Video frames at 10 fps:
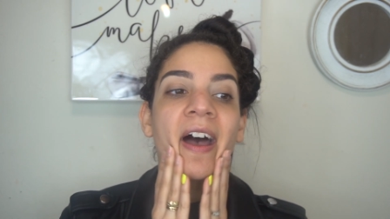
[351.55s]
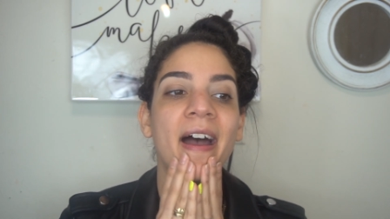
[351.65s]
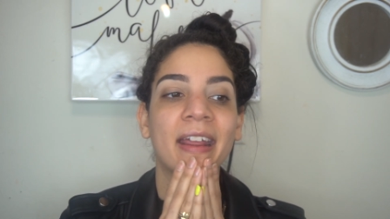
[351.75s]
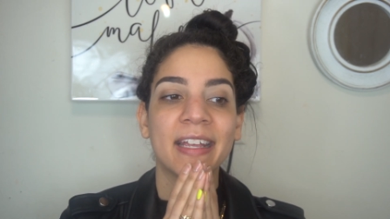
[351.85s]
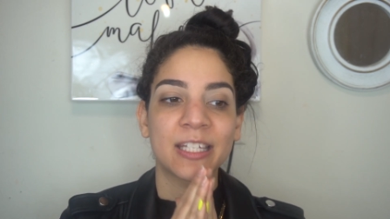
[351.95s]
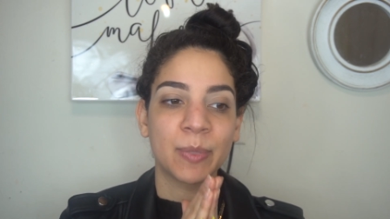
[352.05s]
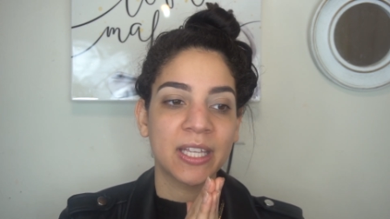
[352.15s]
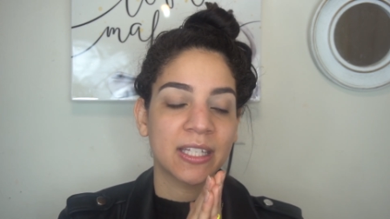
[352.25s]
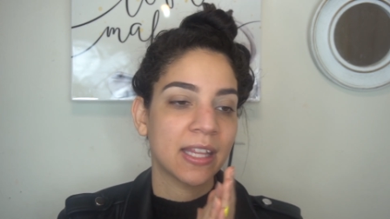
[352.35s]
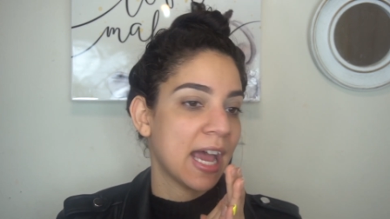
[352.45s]
I guess
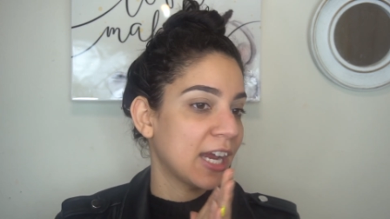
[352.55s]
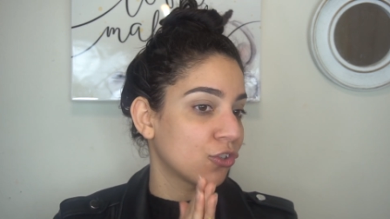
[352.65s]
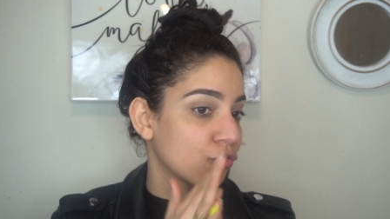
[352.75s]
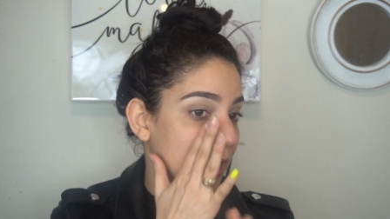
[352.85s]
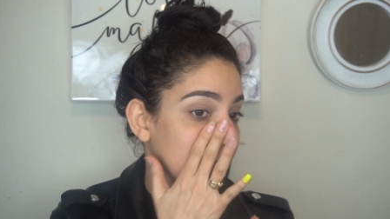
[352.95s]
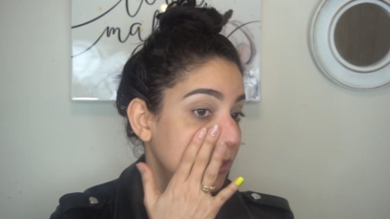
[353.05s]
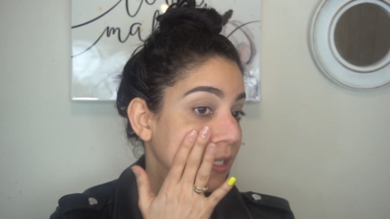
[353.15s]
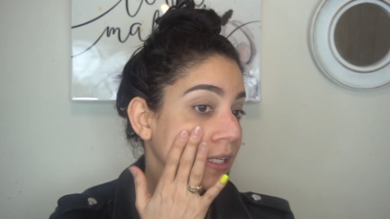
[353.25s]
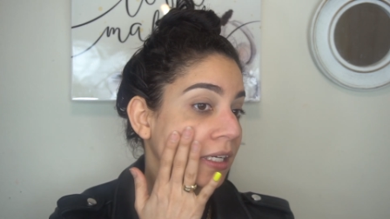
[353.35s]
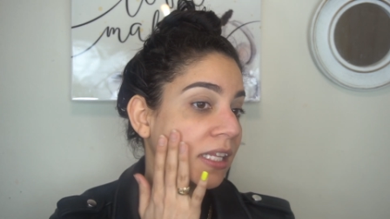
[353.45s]
because of the
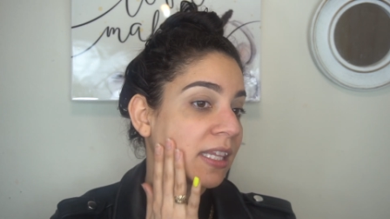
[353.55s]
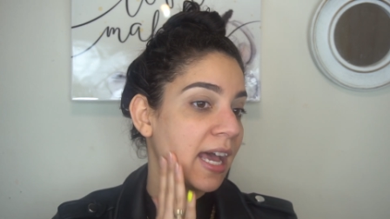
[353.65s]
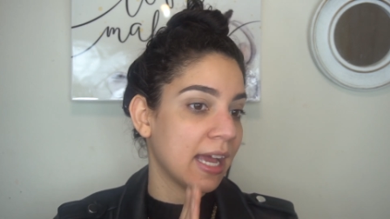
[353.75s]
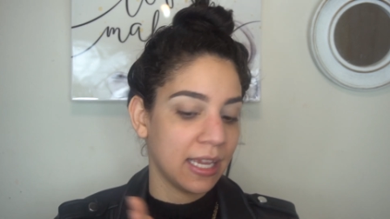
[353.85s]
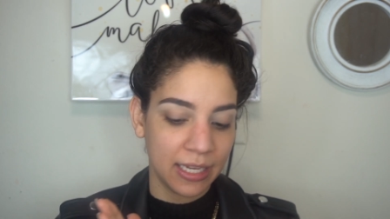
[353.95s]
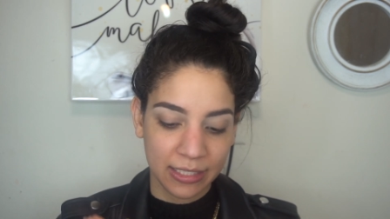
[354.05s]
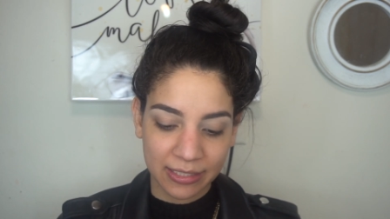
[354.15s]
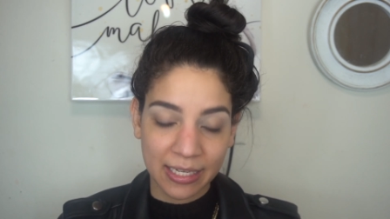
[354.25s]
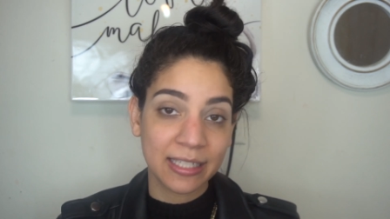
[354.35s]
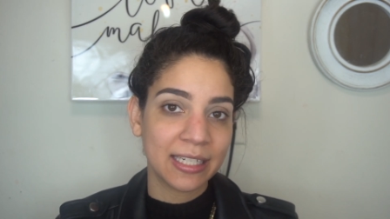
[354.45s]
hydration that it
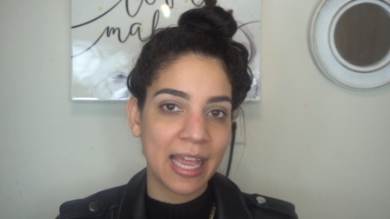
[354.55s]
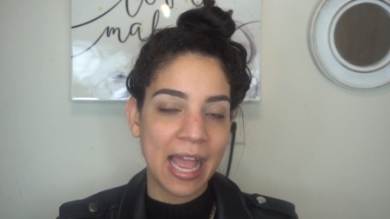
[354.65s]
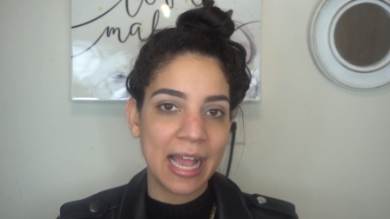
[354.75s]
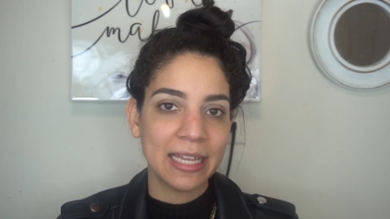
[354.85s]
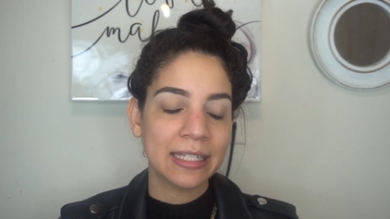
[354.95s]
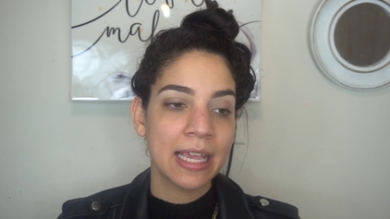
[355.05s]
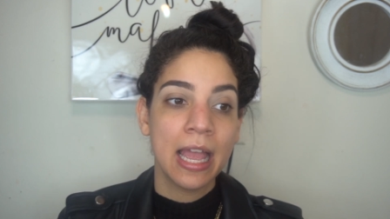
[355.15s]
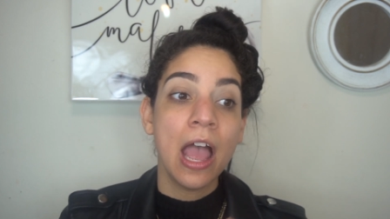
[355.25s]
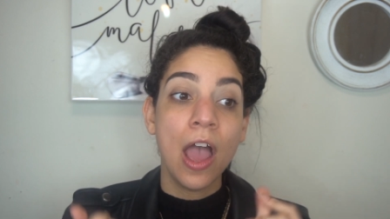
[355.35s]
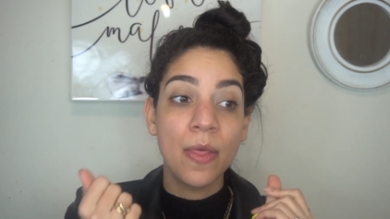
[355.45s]
says it has,
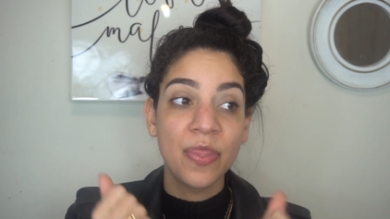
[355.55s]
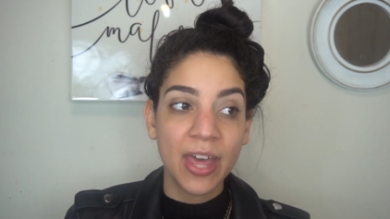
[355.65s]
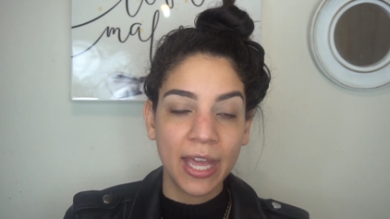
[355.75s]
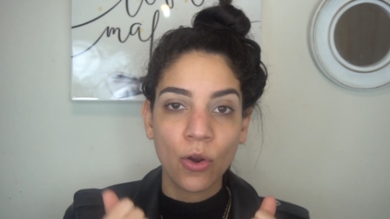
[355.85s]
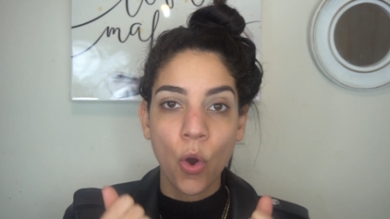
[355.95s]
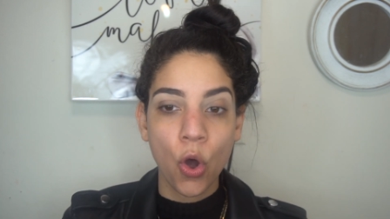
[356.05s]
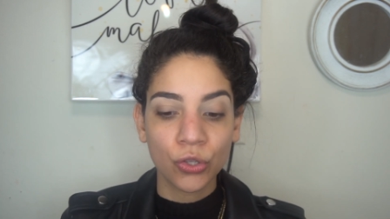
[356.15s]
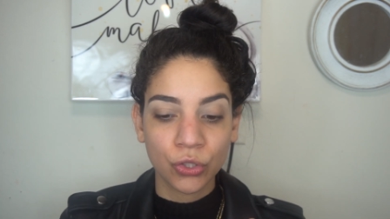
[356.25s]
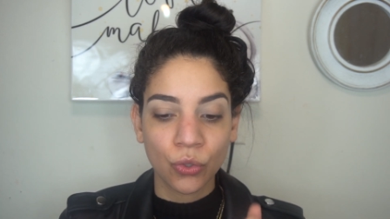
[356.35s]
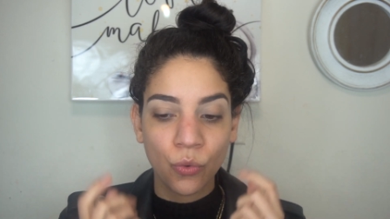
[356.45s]
and then
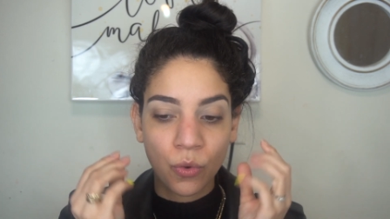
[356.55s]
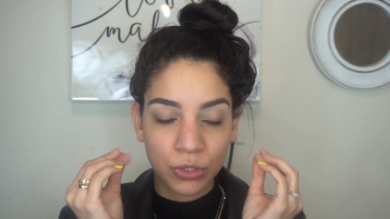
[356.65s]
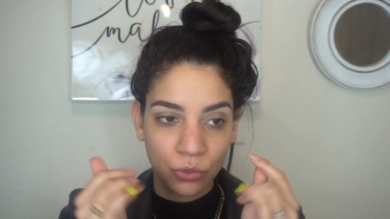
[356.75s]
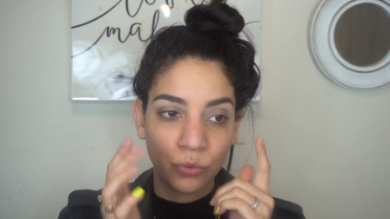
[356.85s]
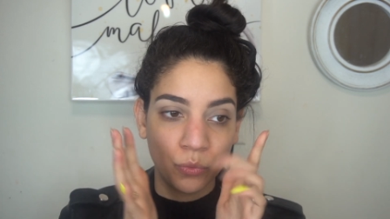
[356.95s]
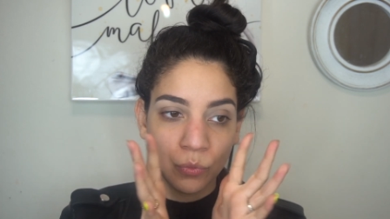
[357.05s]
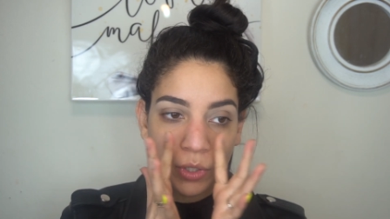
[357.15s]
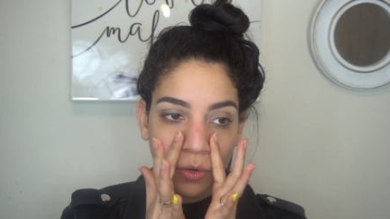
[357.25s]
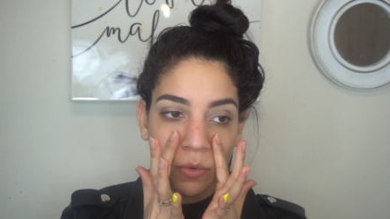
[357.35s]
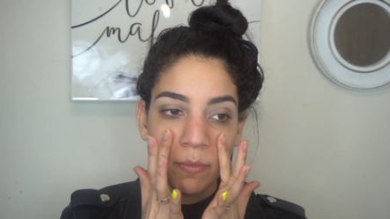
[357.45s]
also to,
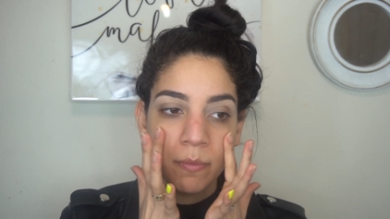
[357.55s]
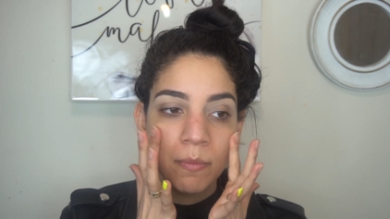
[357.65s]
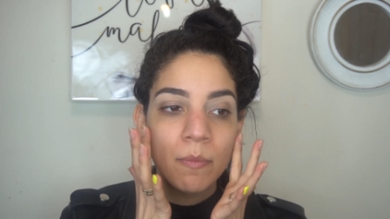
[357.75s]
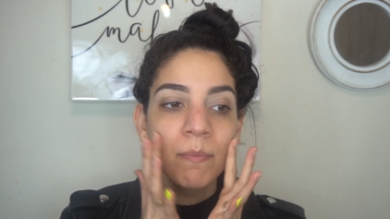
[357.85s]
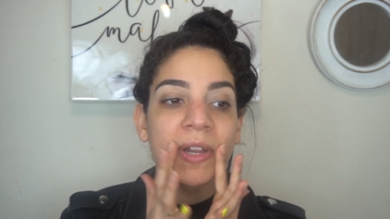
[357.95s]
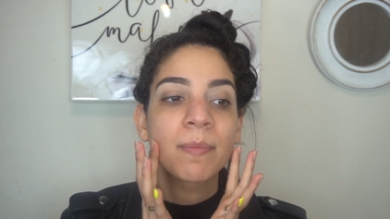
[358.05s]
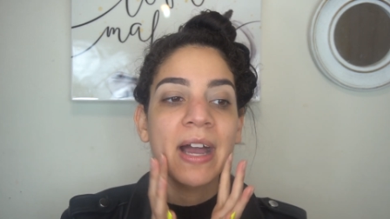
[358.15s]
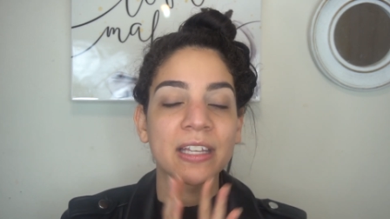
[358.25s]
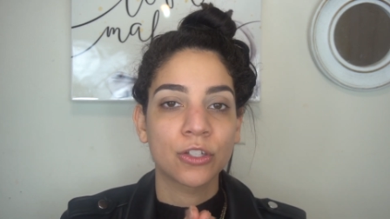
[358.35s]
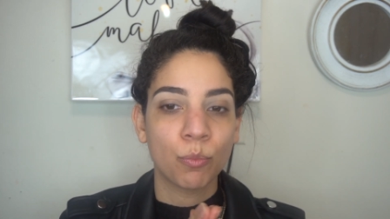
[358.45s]
you know,
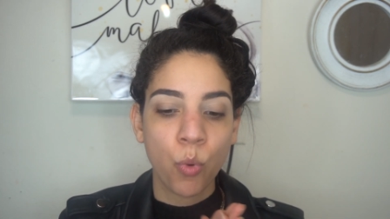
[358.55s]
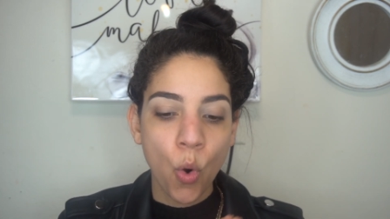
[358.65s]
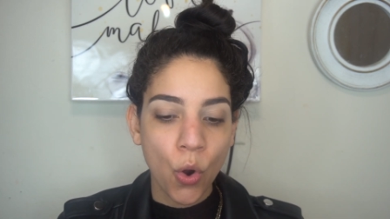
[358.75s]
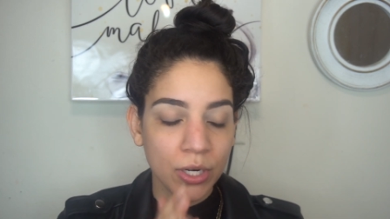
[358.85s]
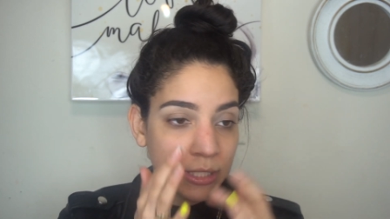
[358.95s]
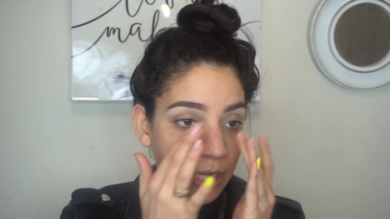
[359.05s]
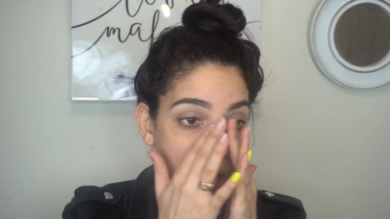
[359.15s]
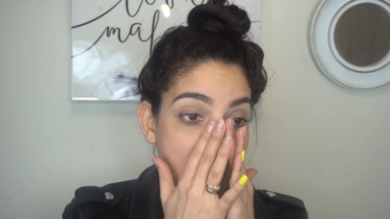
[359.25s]
minimize the pores.